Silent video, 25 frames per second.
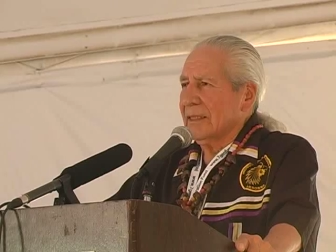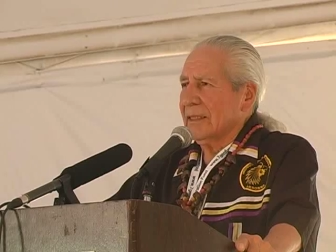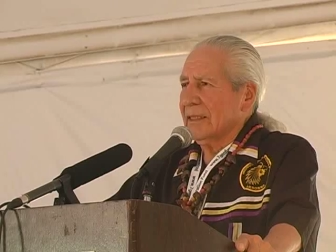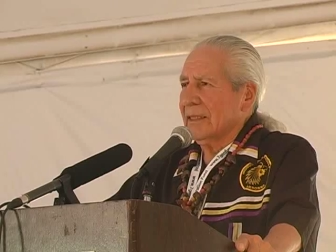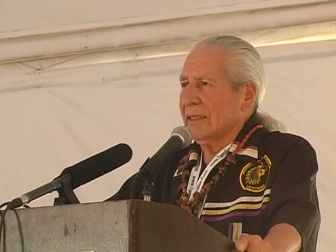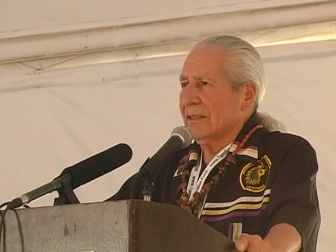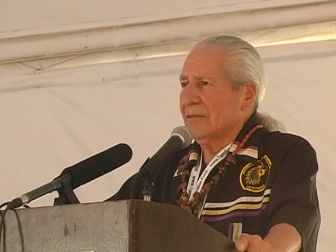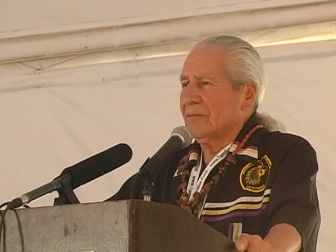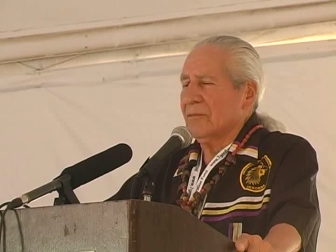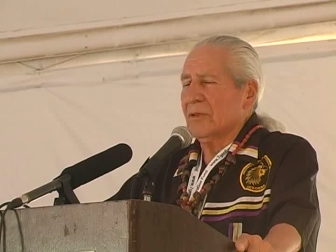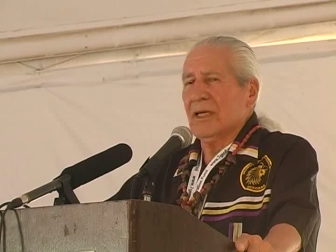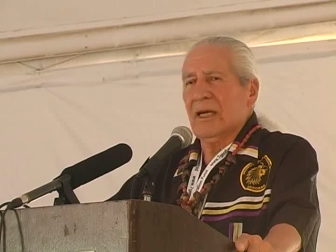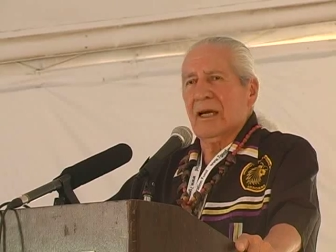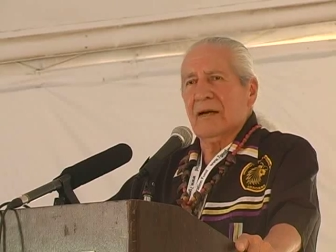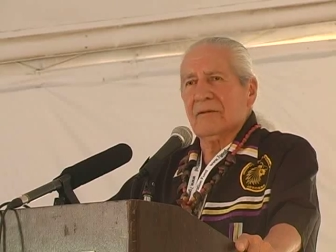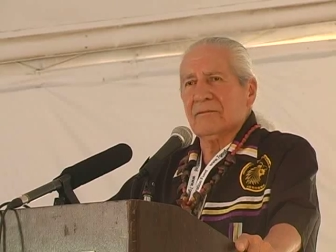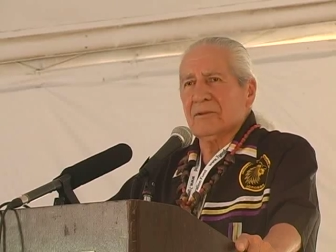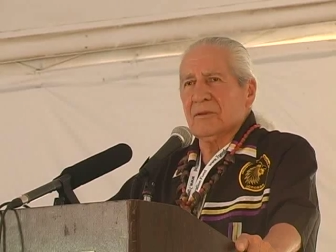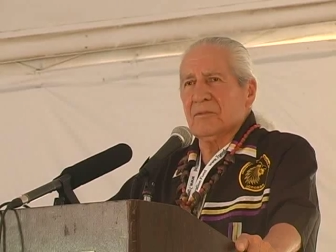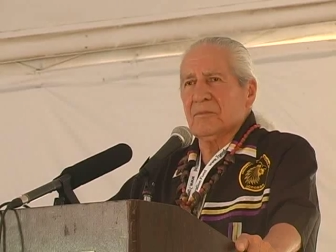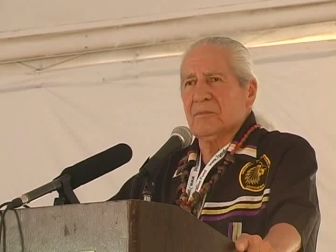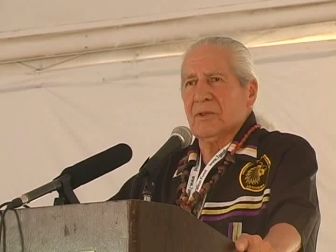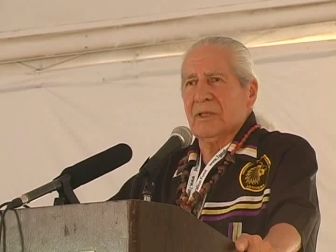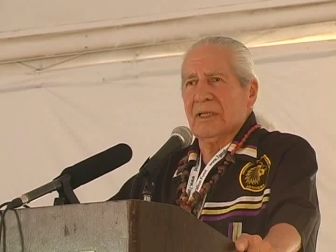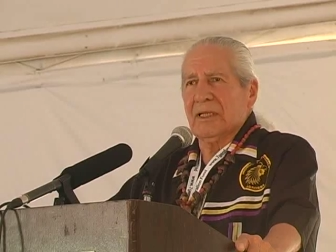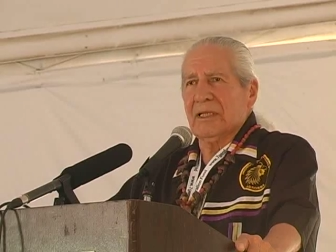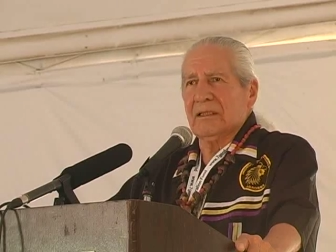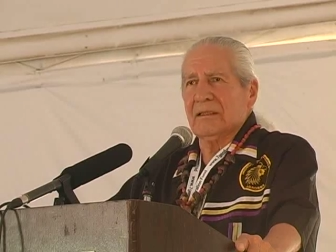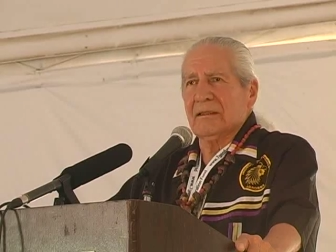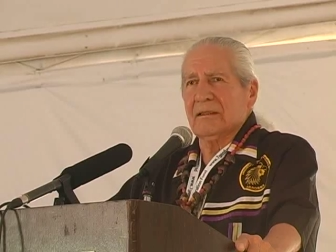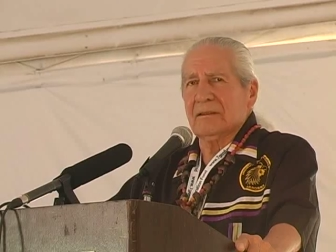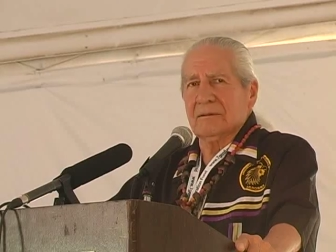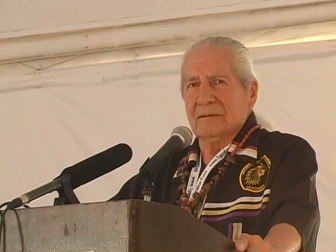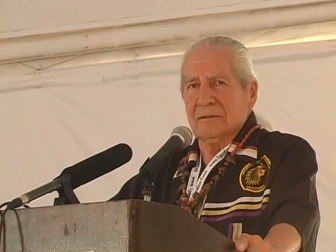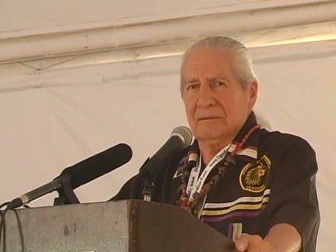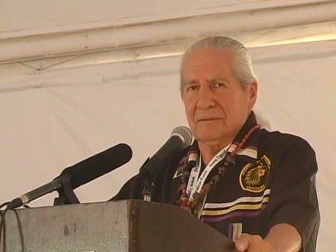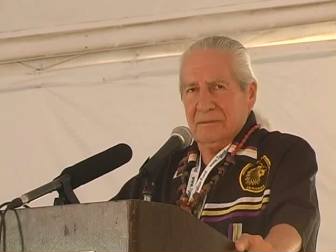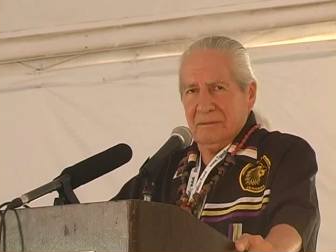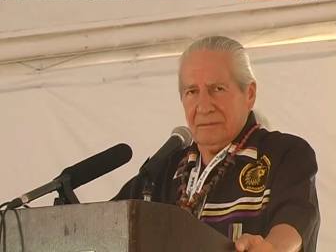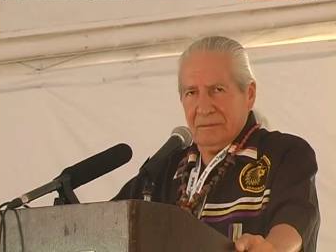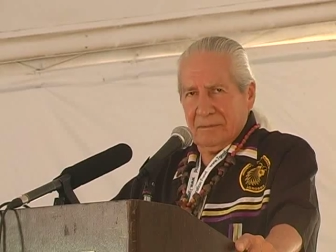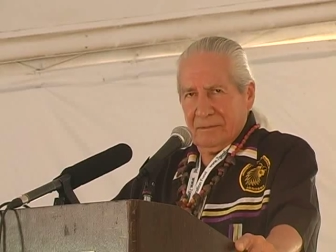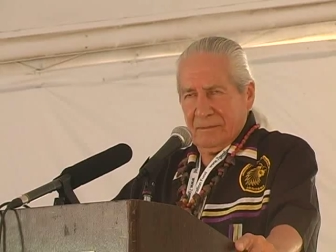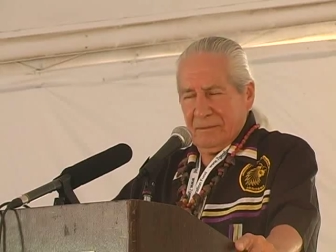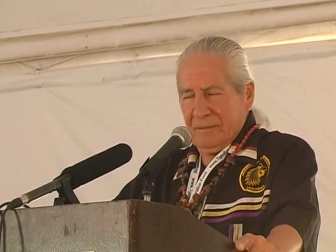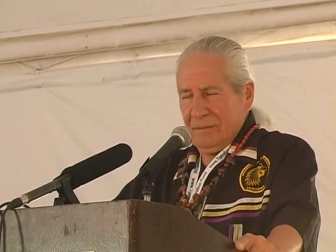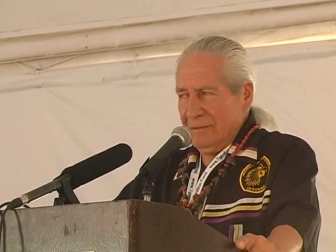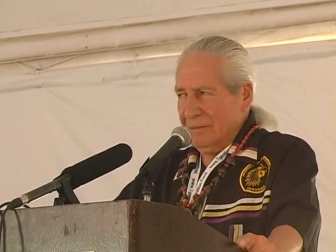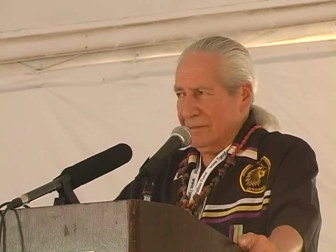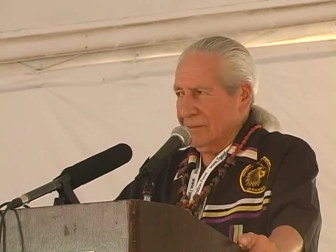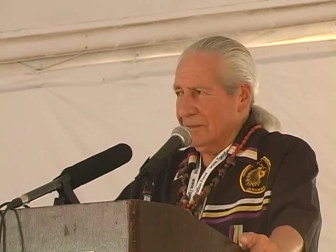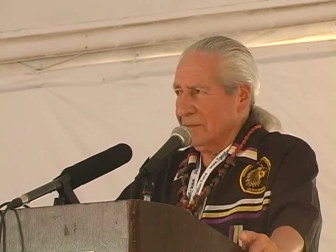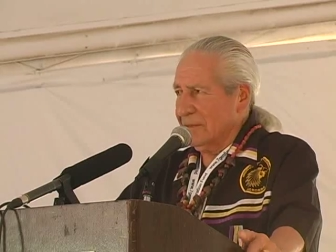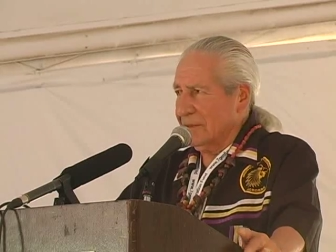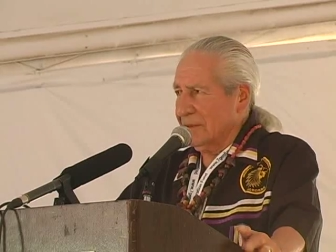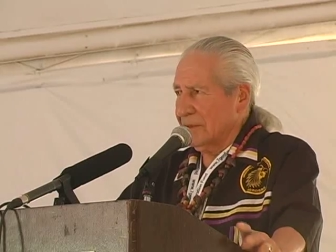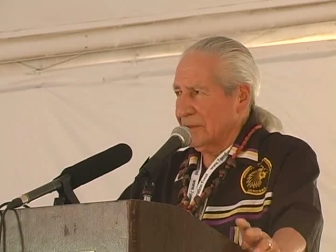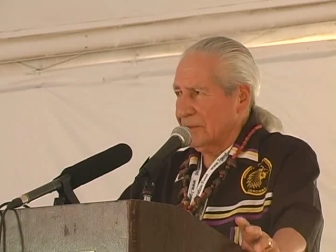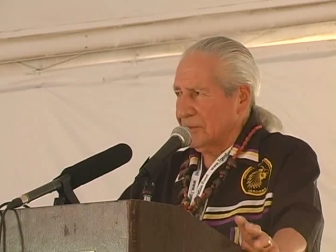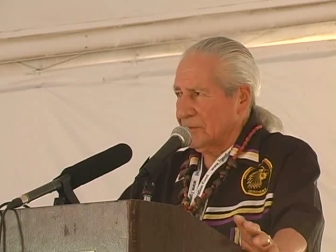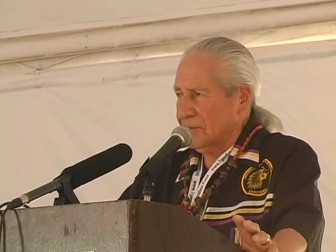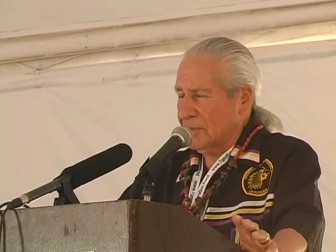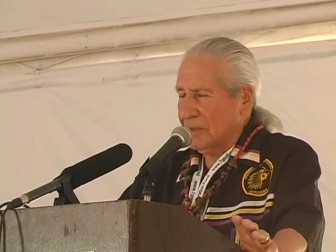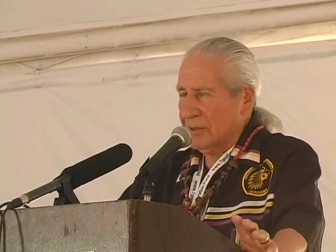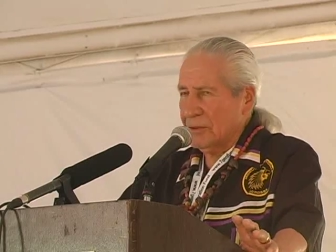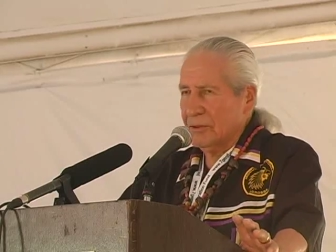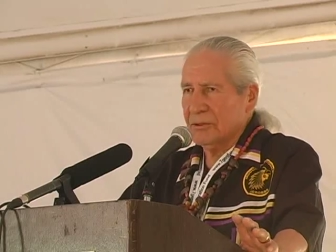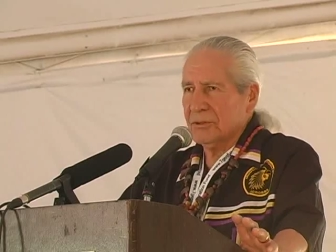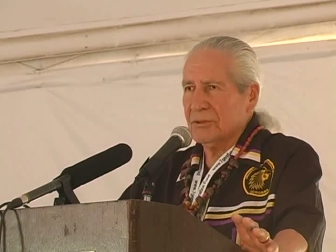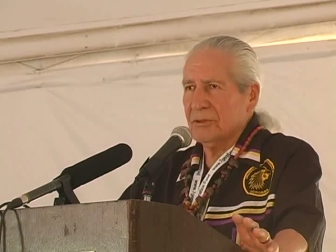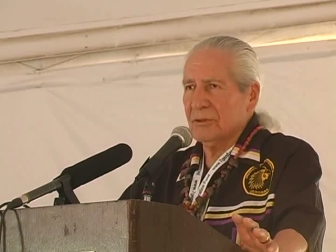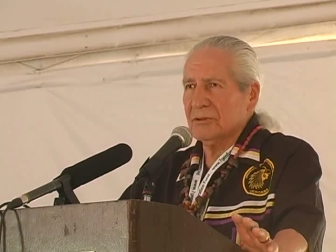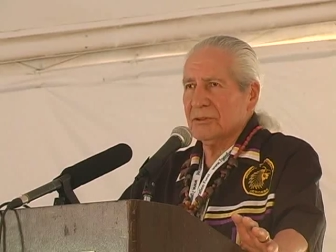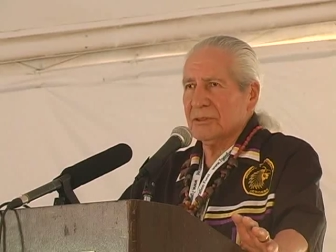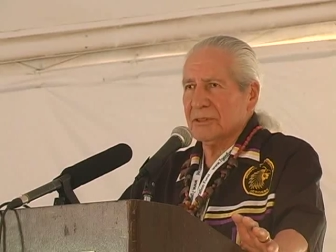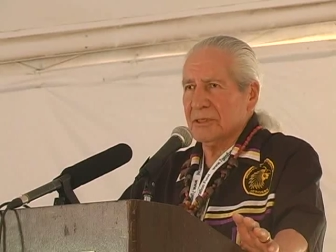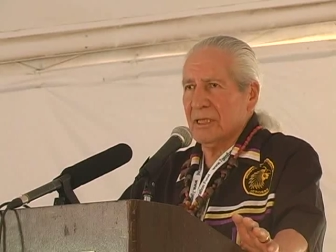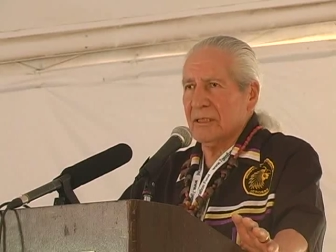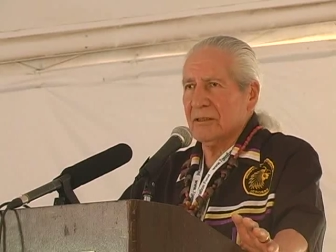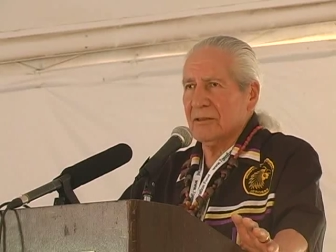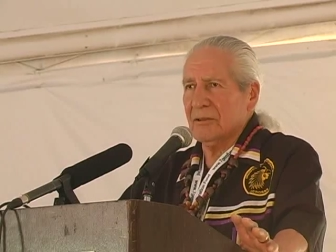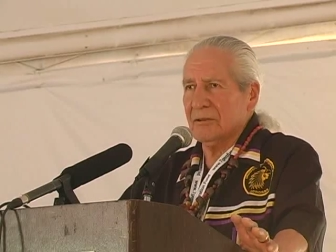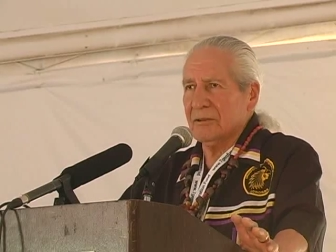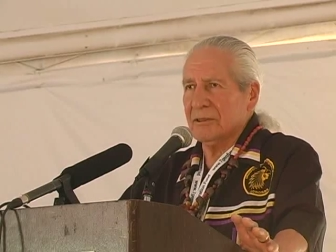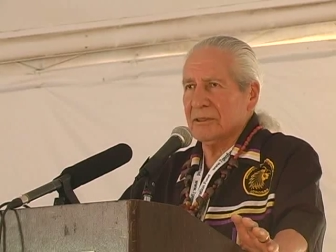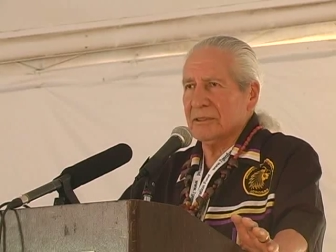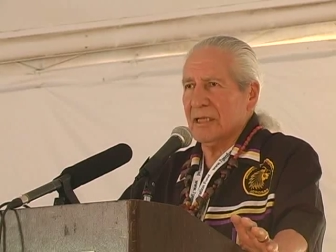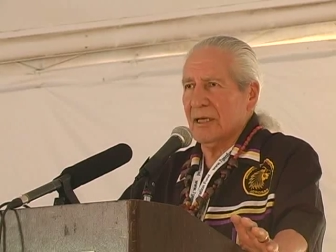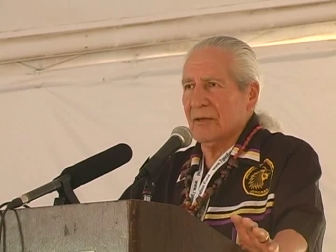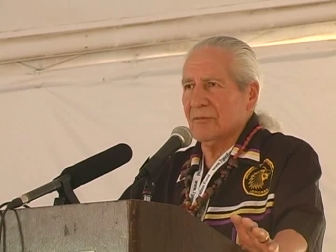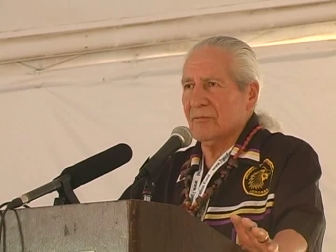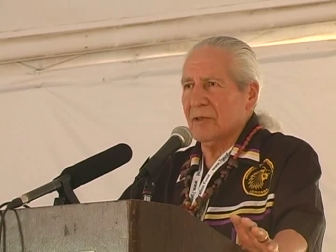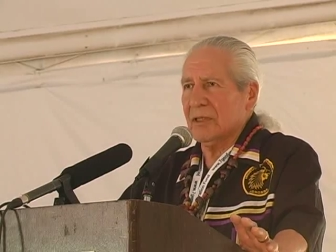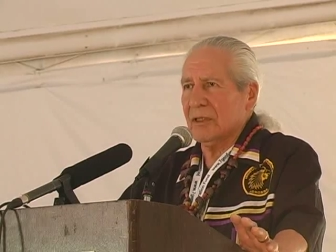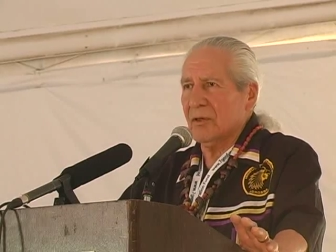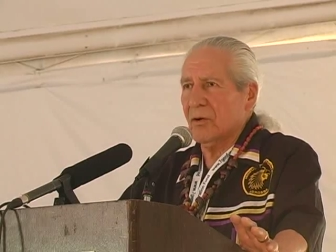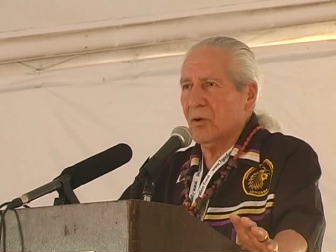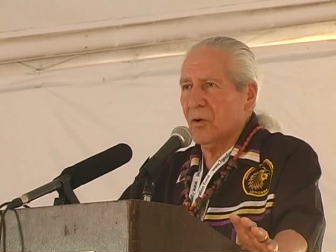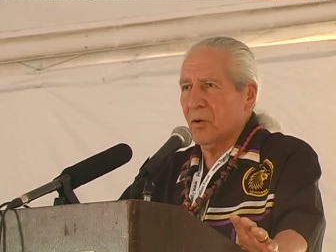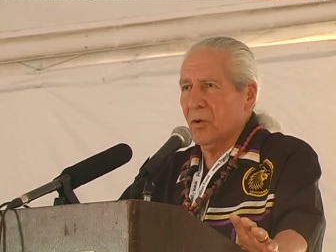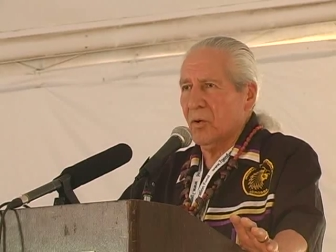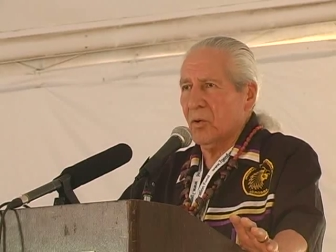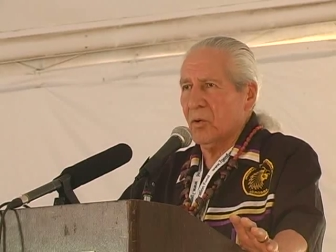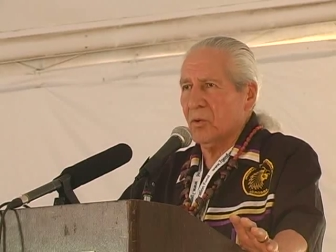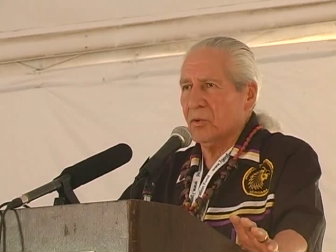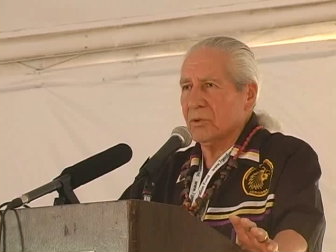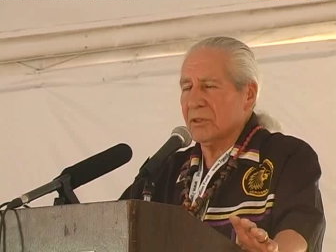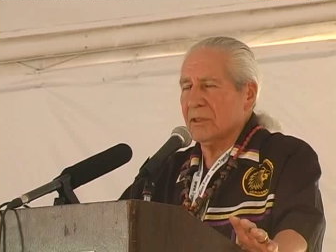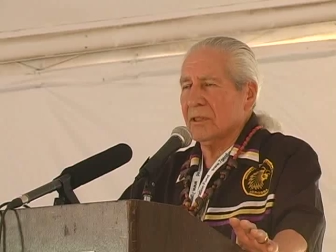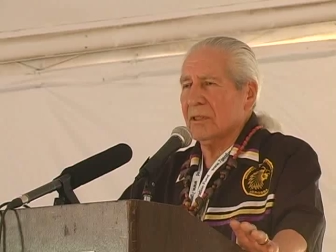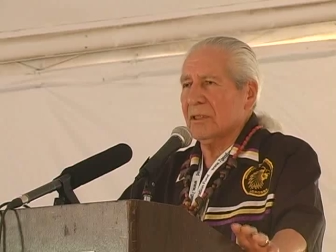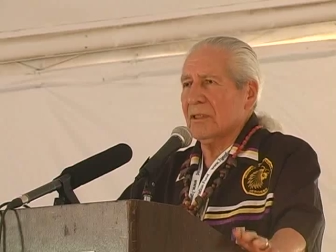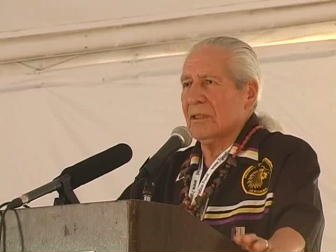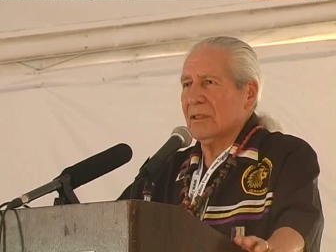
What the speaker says: And we have to bring spiritual centers that we hold